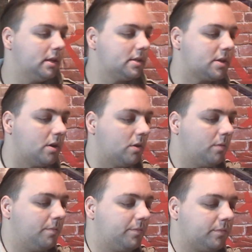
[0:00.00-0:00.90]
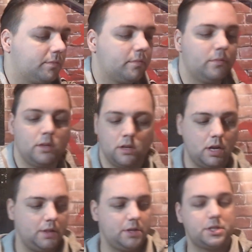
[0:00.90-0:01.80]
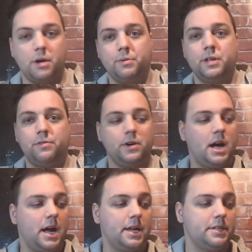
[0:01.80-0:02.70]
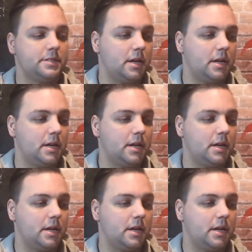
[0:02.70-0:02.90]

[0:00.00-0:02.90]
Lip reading: So there's a couple different kinds